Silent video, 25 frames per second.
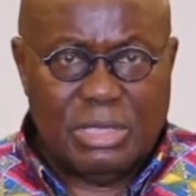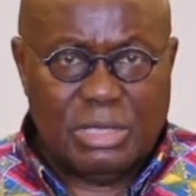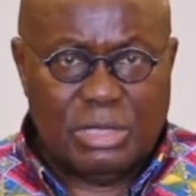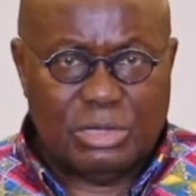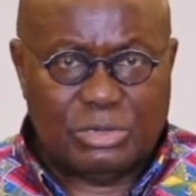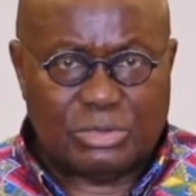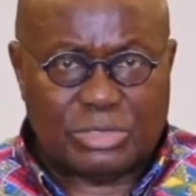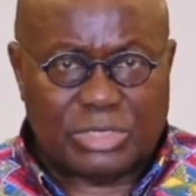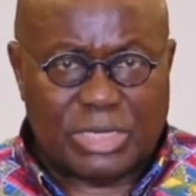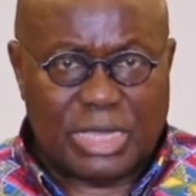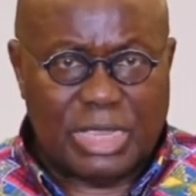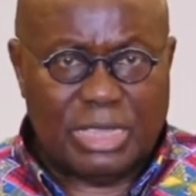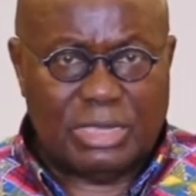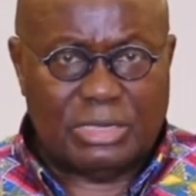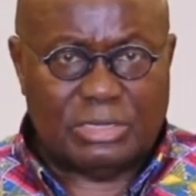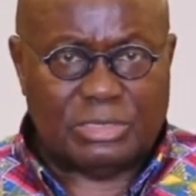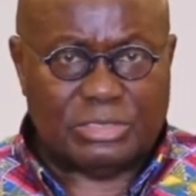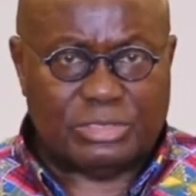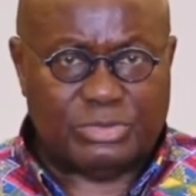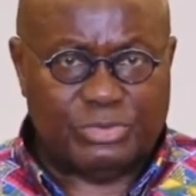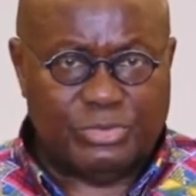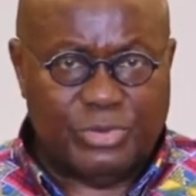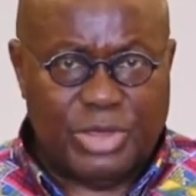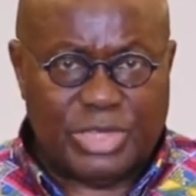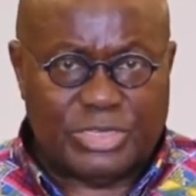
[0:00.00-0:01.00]

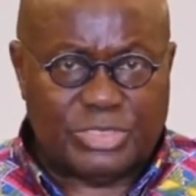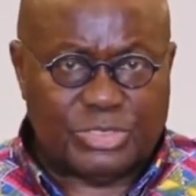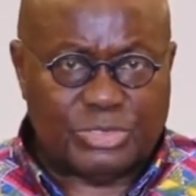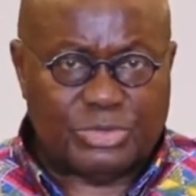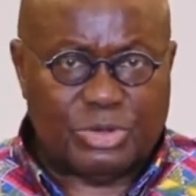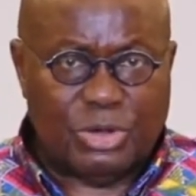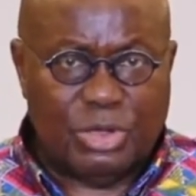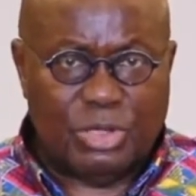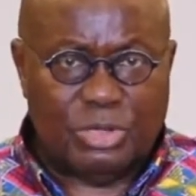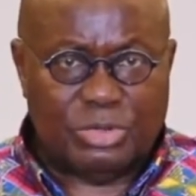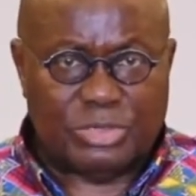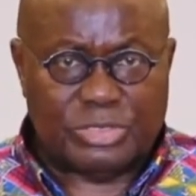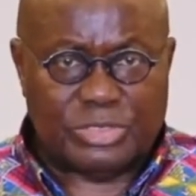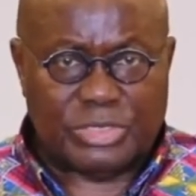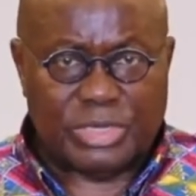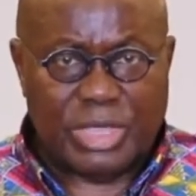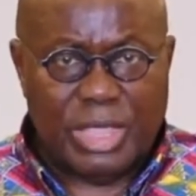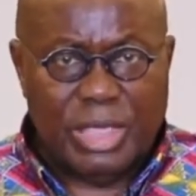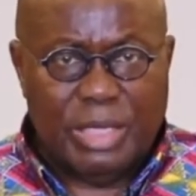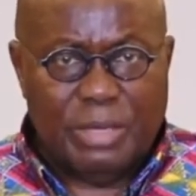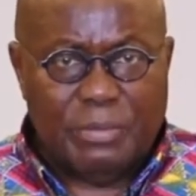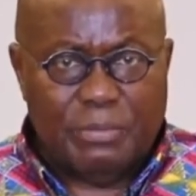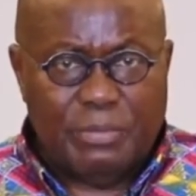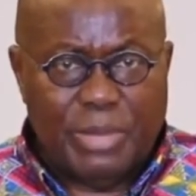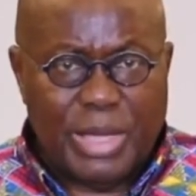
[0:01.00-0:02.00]
hotels, restaurants,
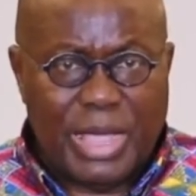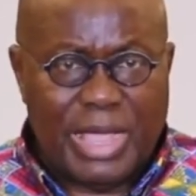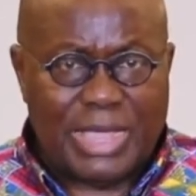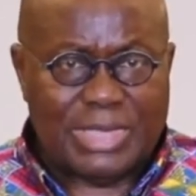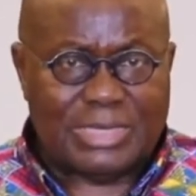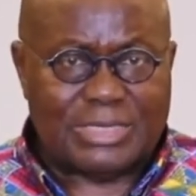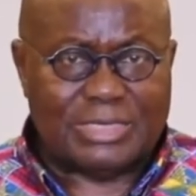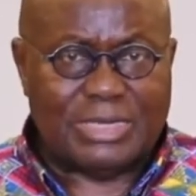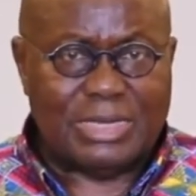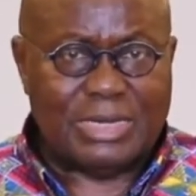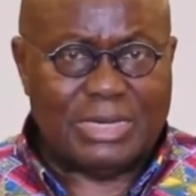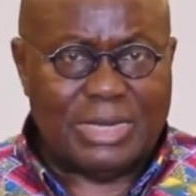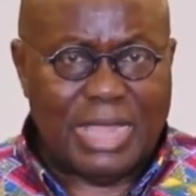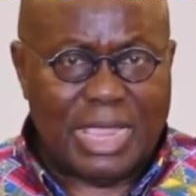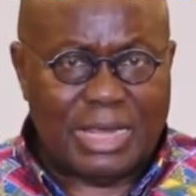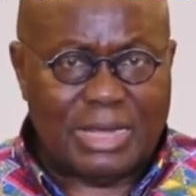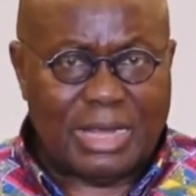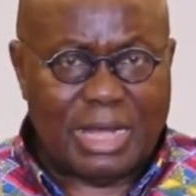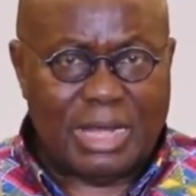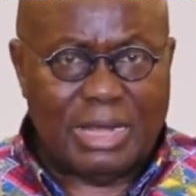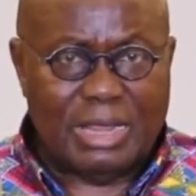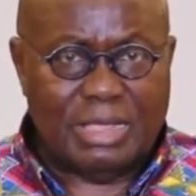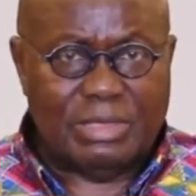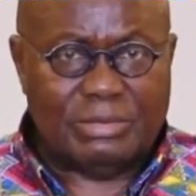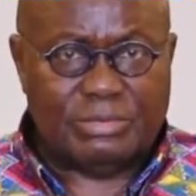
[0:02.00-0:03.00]
bars, and
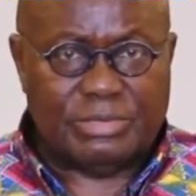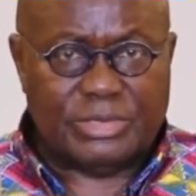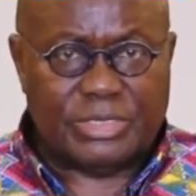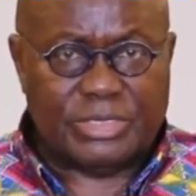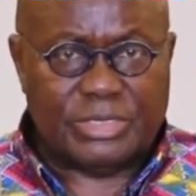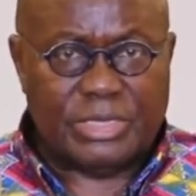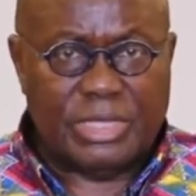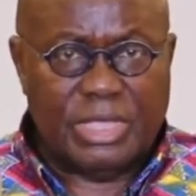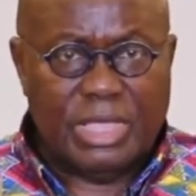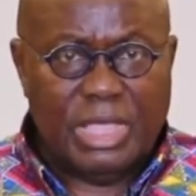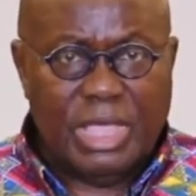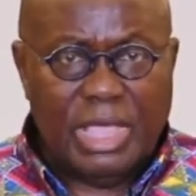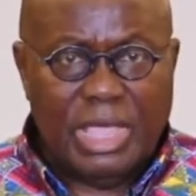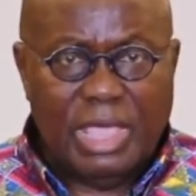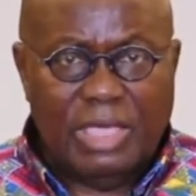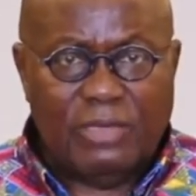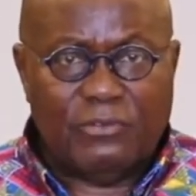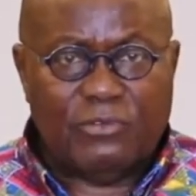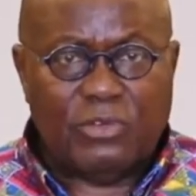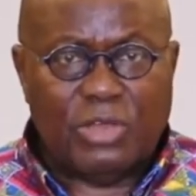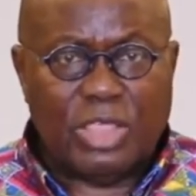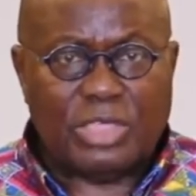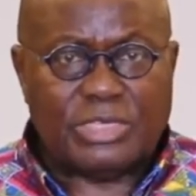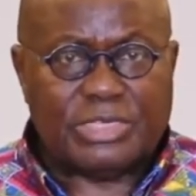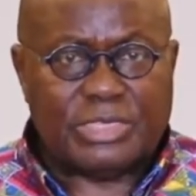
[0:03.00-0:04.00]
nightclubs
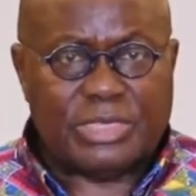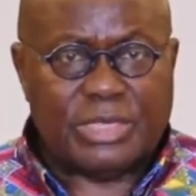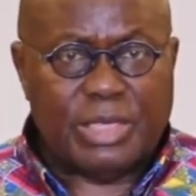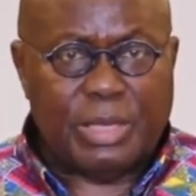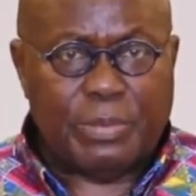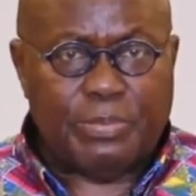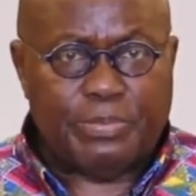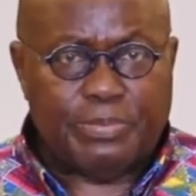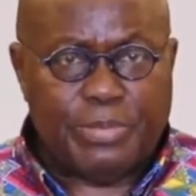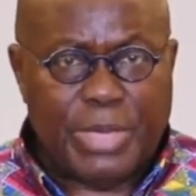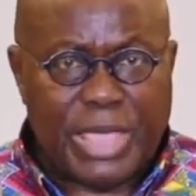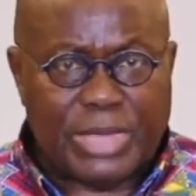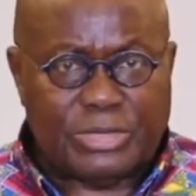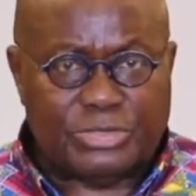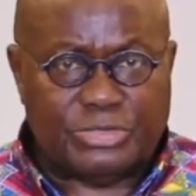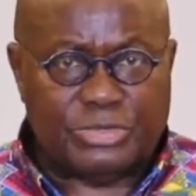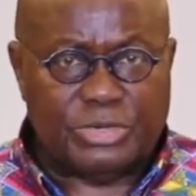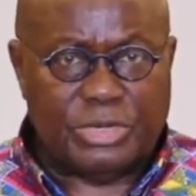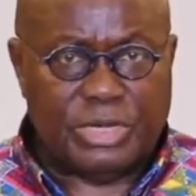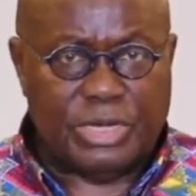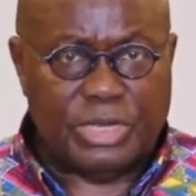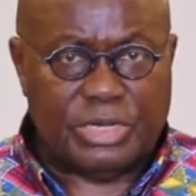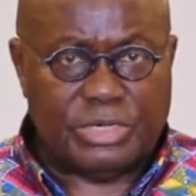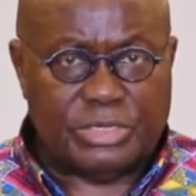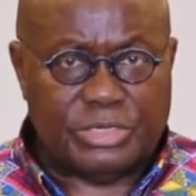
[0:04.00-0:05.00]
have lost their
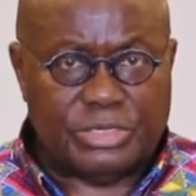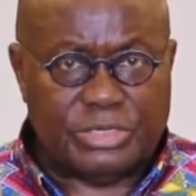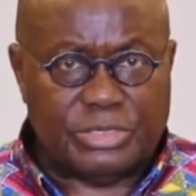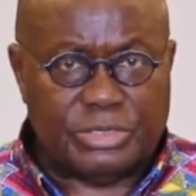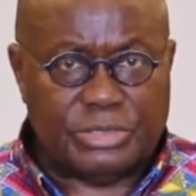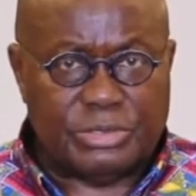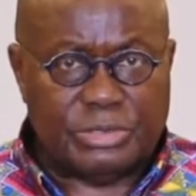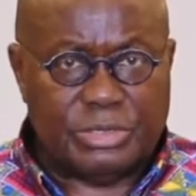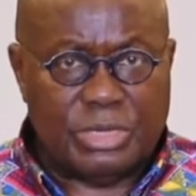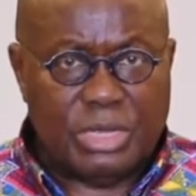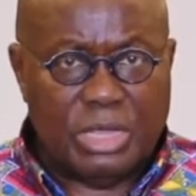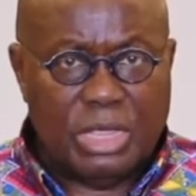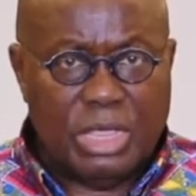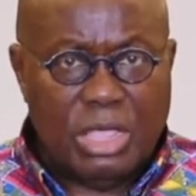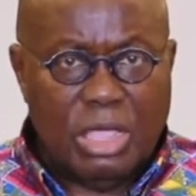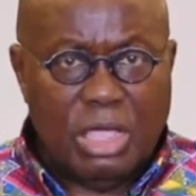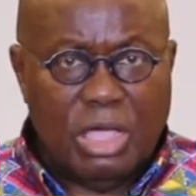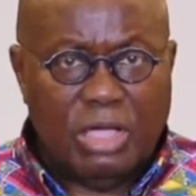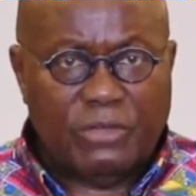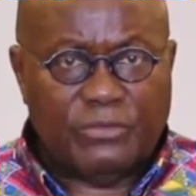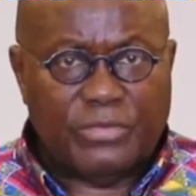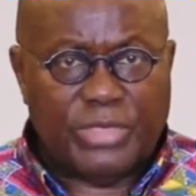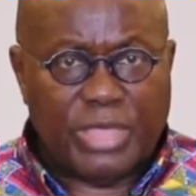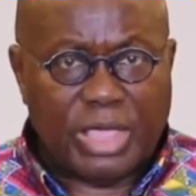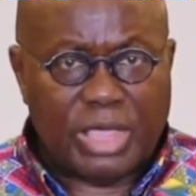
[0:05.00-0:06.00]
patronage
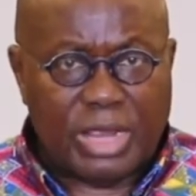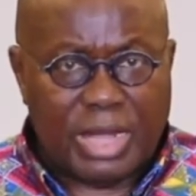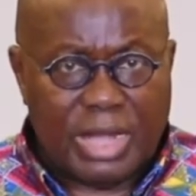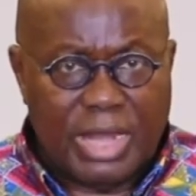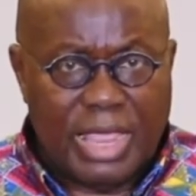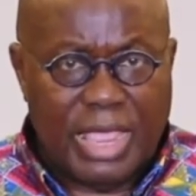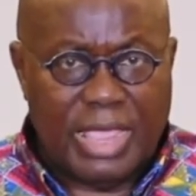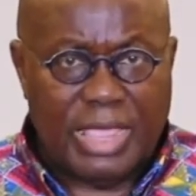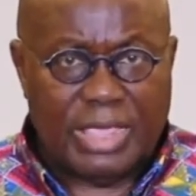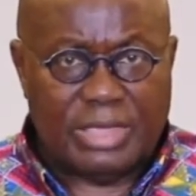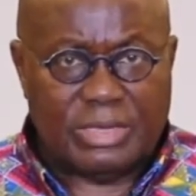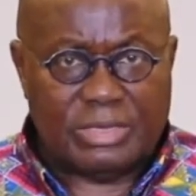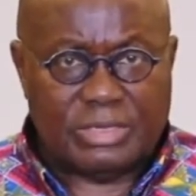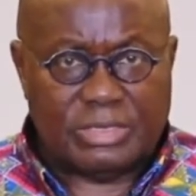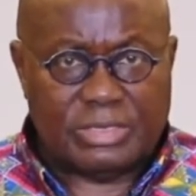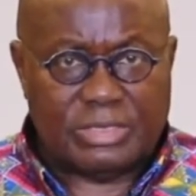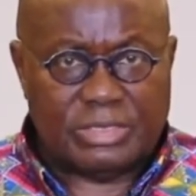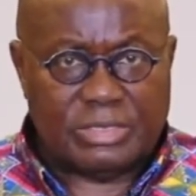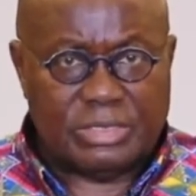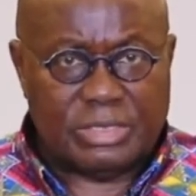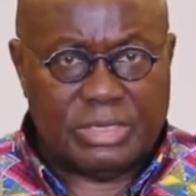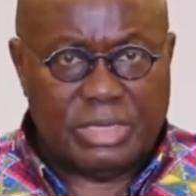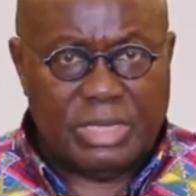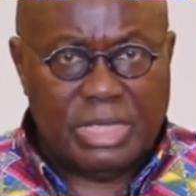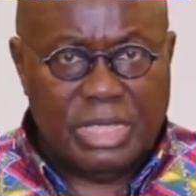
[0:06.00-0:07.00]
of their
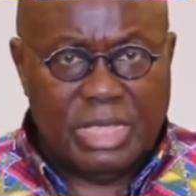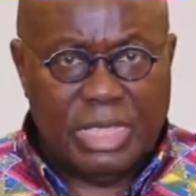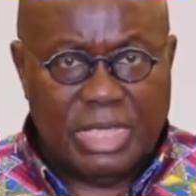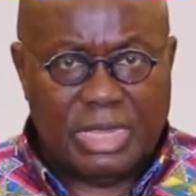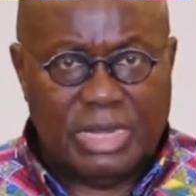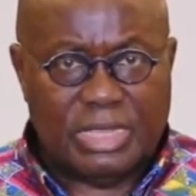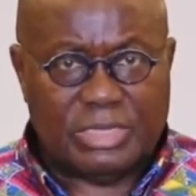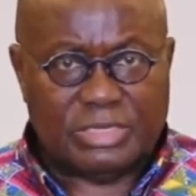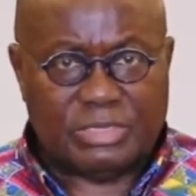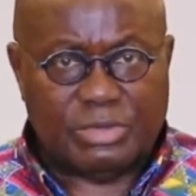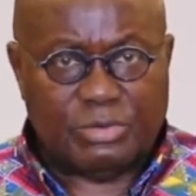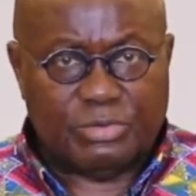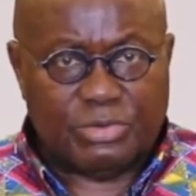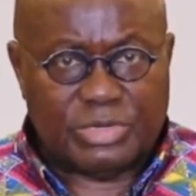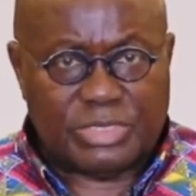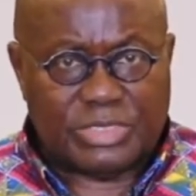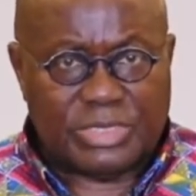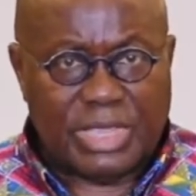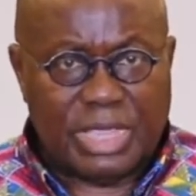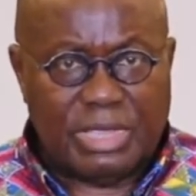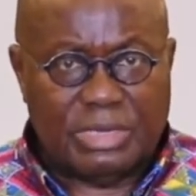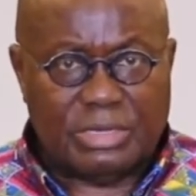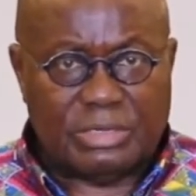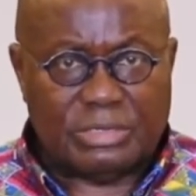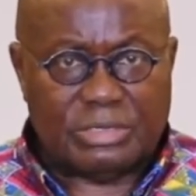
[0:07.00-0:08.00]
clients and, as a
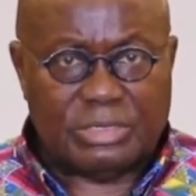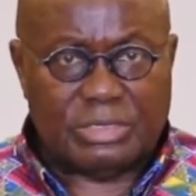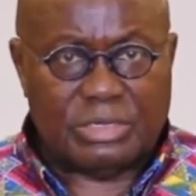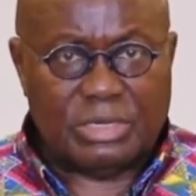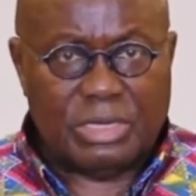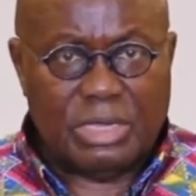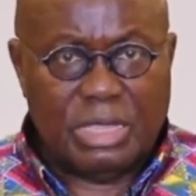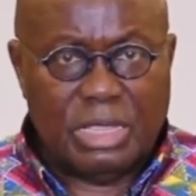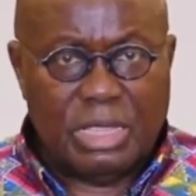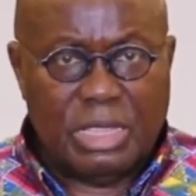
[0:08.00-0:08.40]
result,